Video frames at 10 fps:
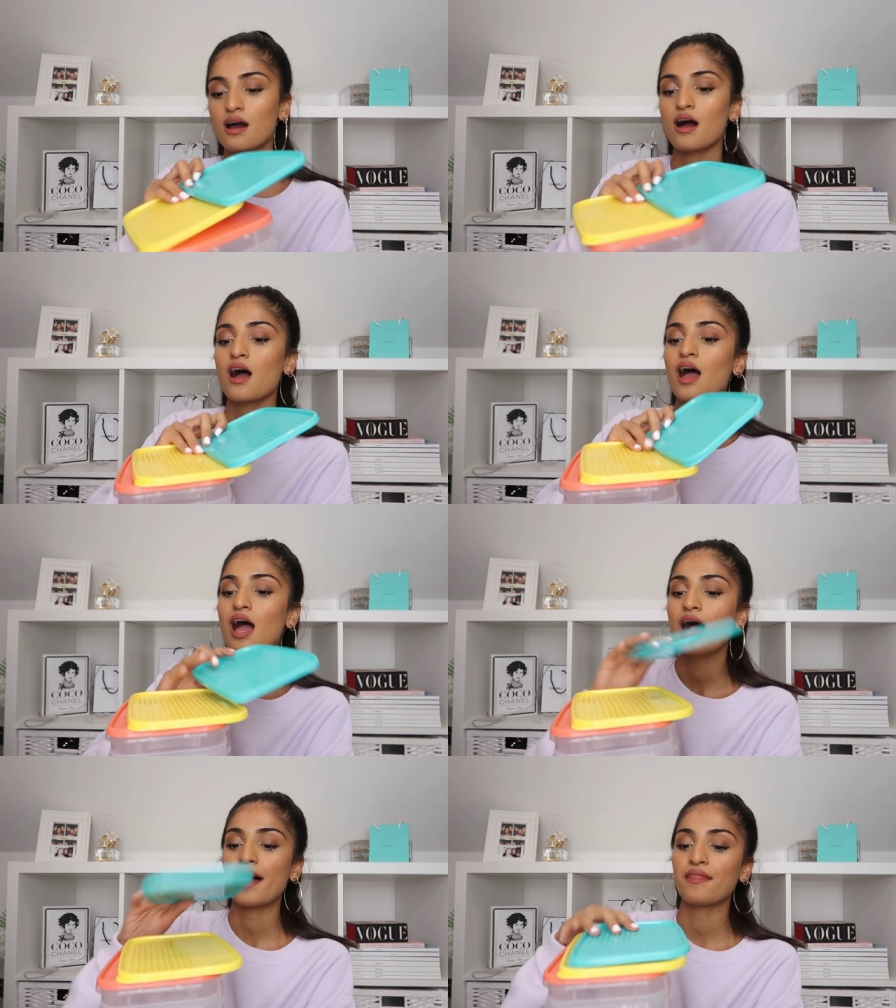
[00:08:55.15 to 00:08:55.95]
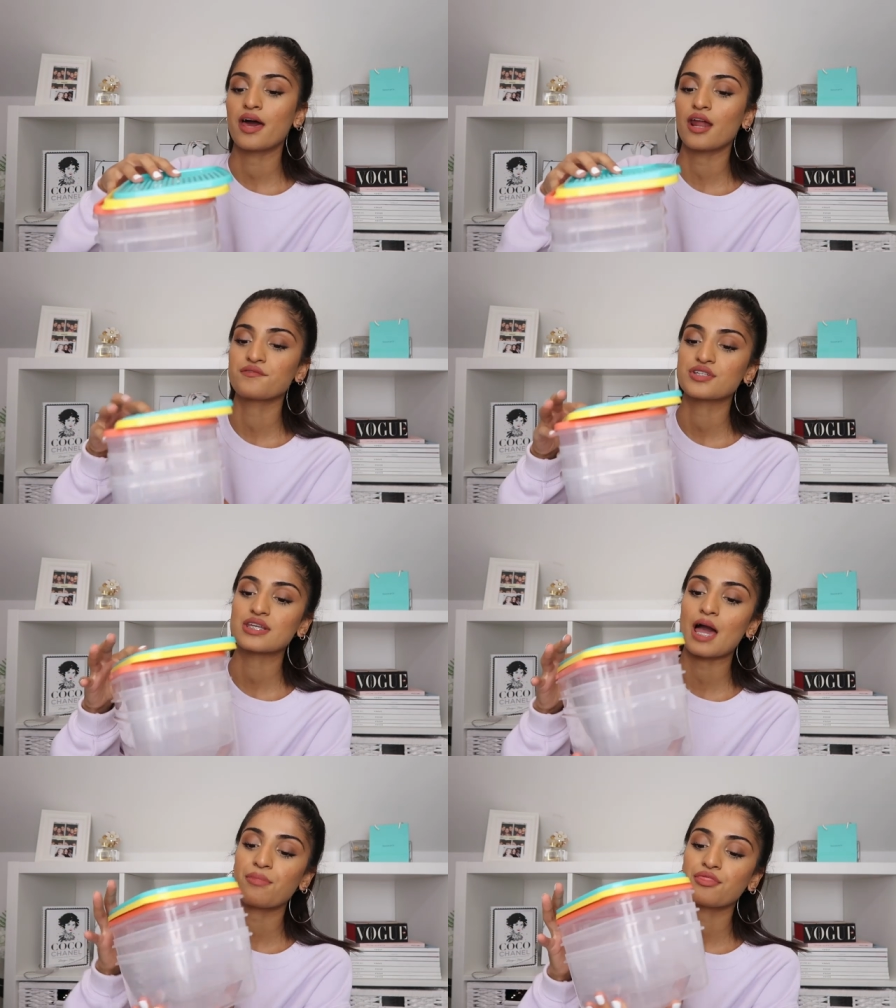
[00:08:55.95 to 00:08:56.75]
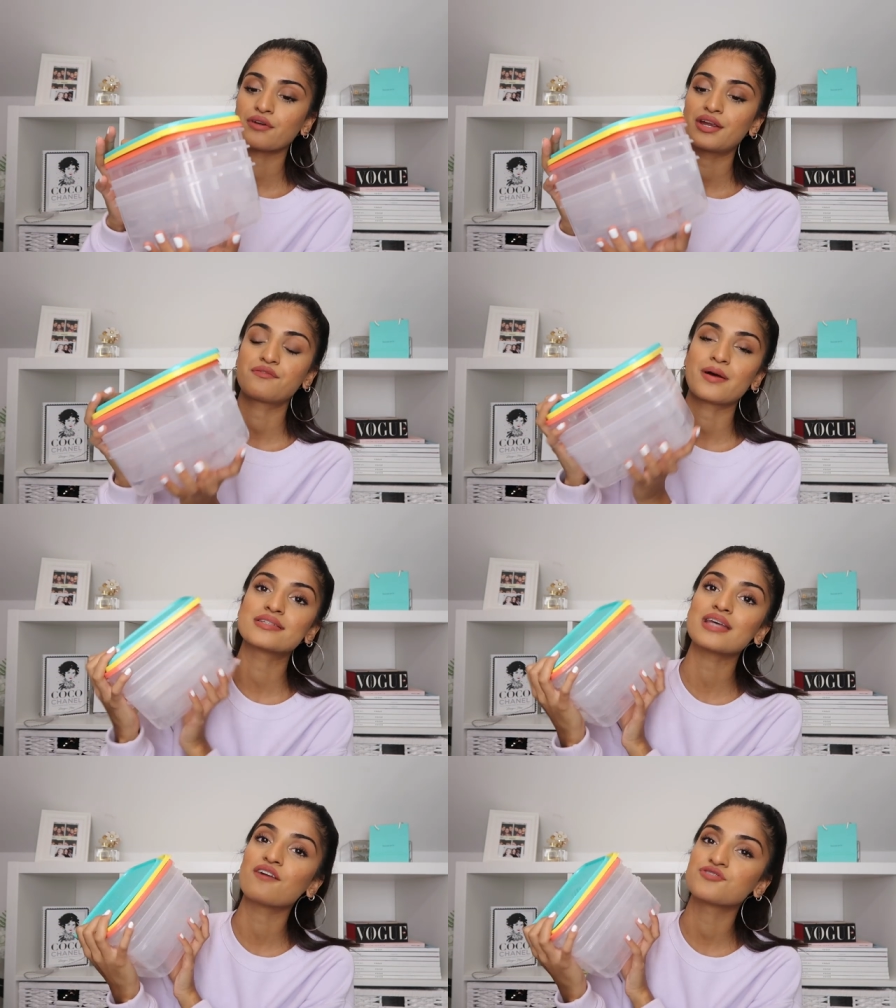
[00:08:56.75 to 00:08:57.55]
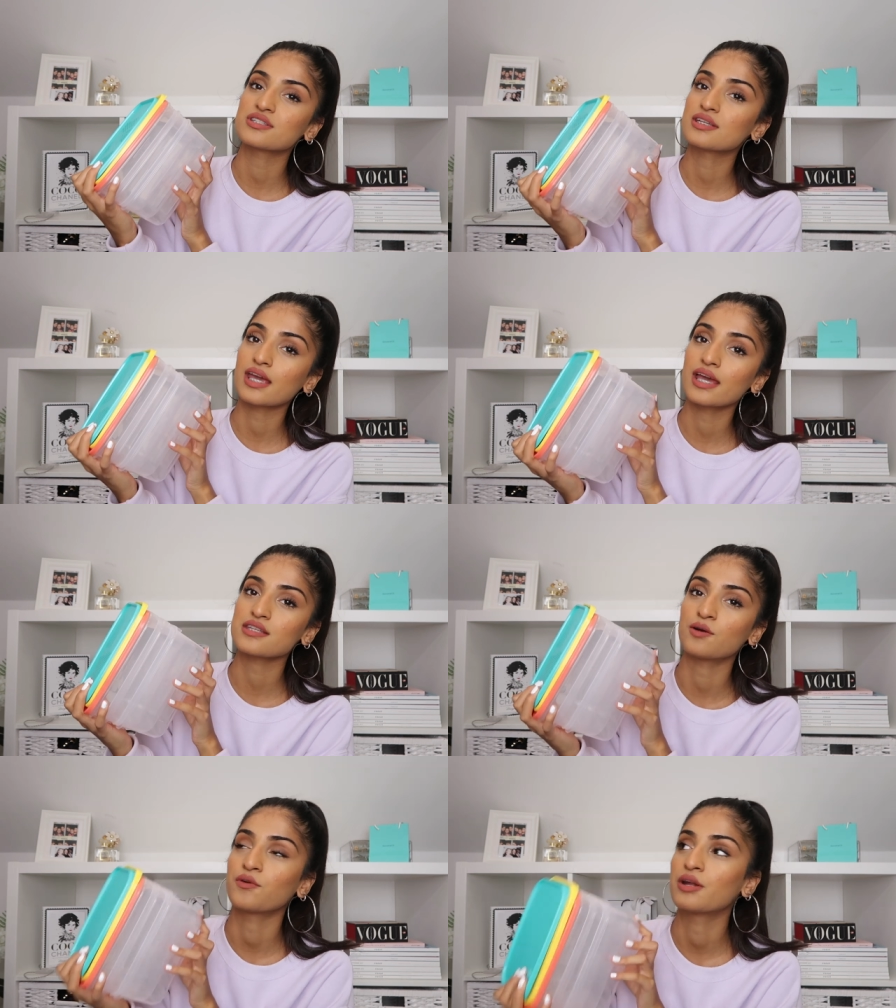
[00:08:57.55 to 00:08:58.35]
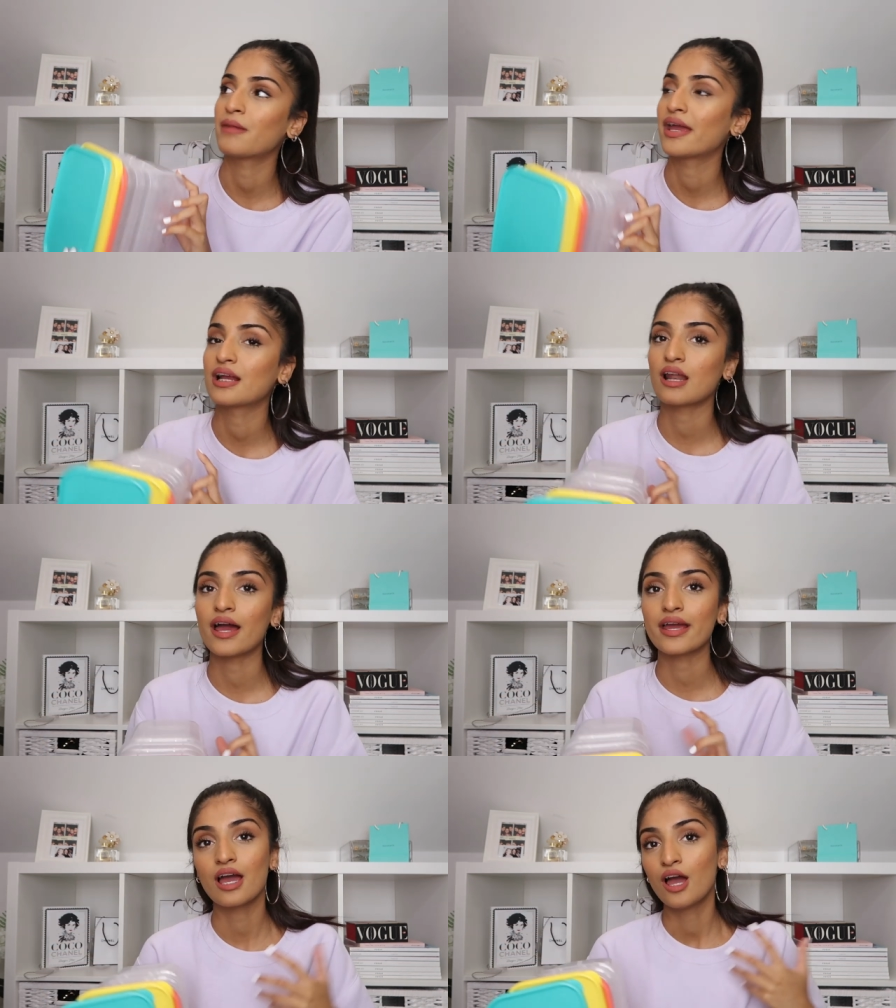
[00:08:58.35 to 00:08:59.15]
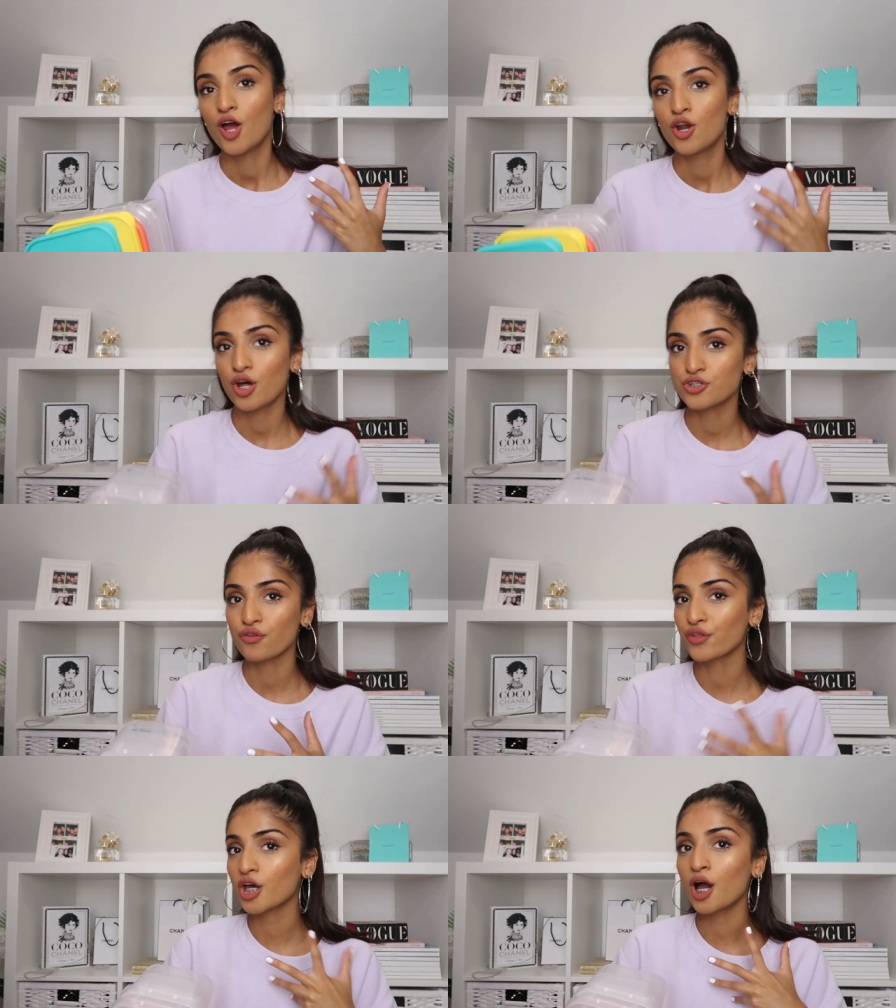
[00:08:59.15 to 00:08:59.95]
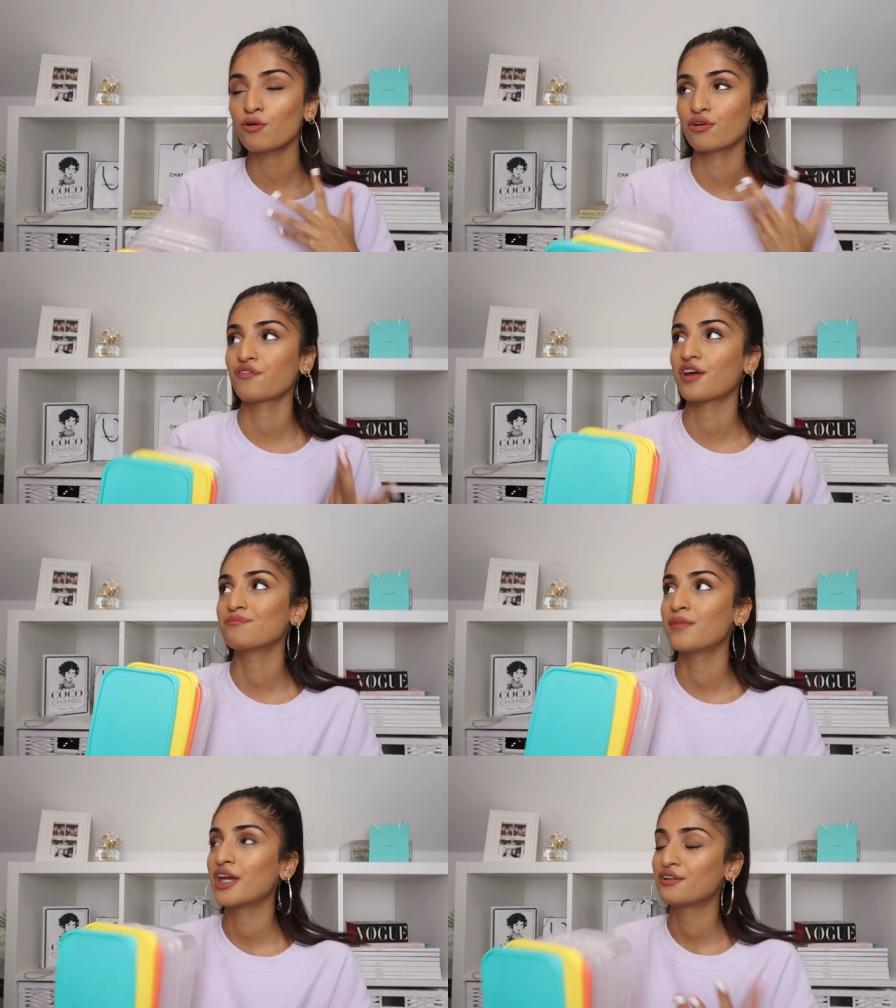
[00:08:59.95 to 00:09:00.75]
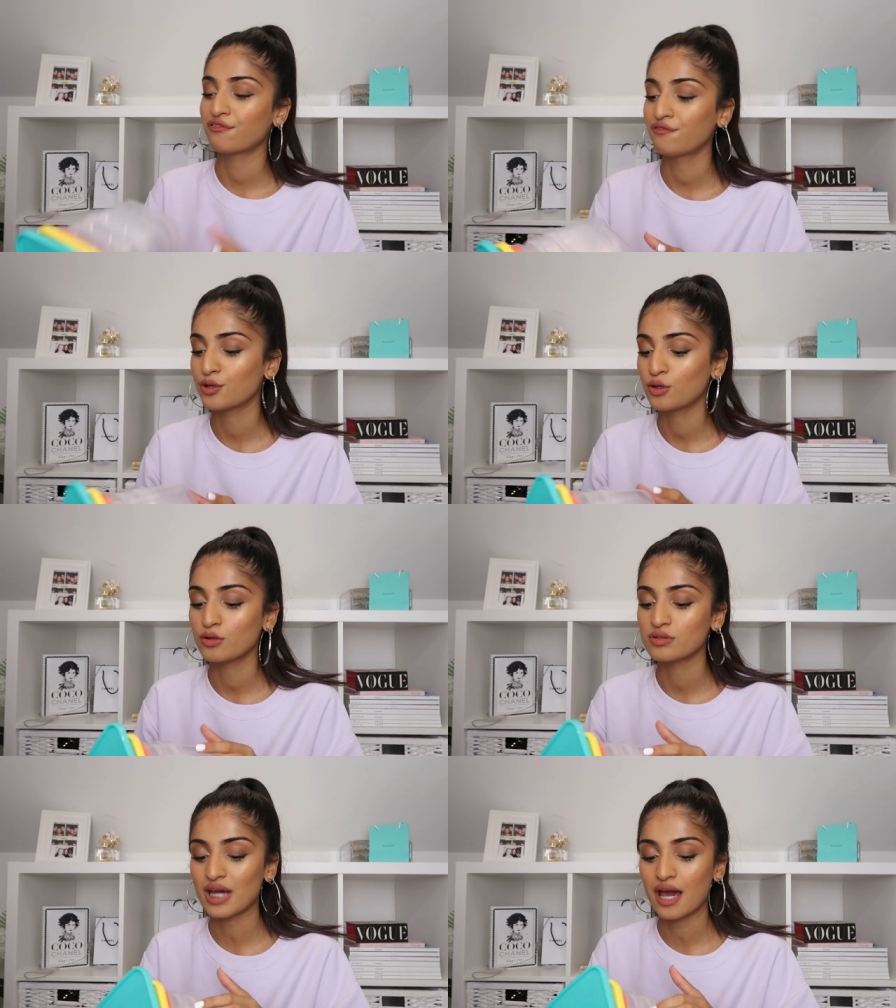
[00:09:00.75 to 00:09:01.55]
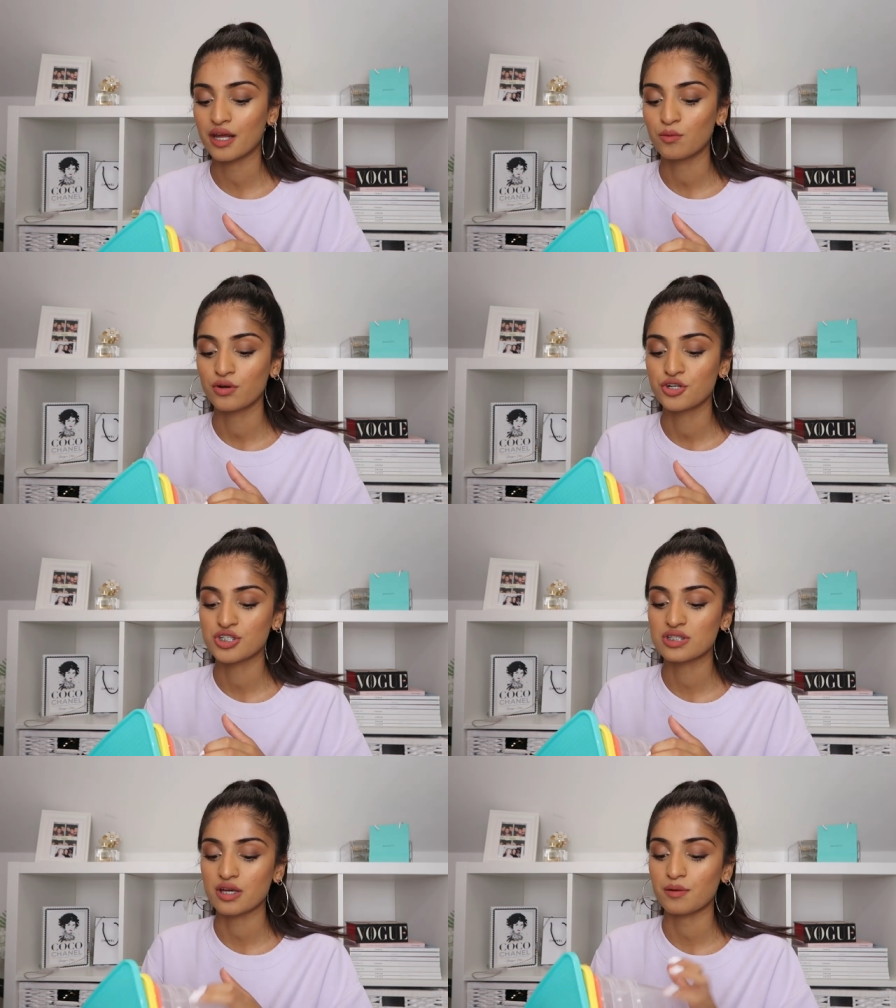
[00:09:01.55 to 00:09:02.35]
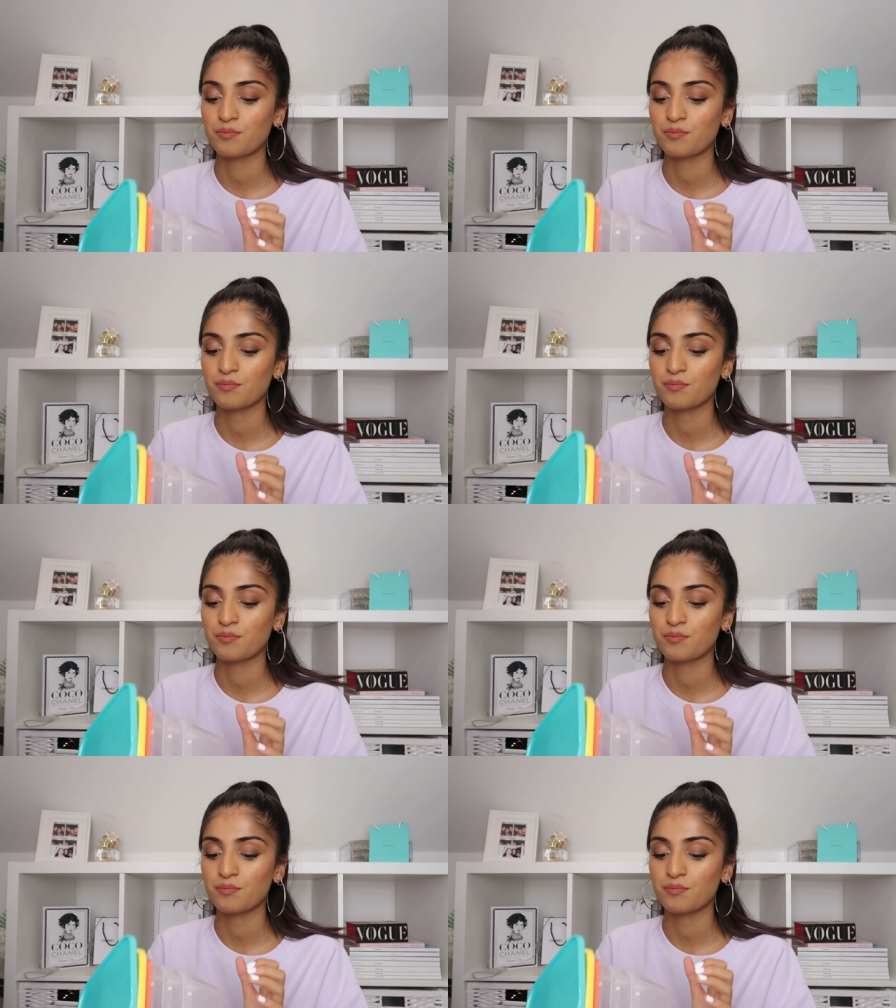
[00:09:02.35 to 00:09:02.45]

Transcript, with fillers: and then I've just kept three for myself, just in case I want to make like lunch on the go, or if I've made food and I want to just like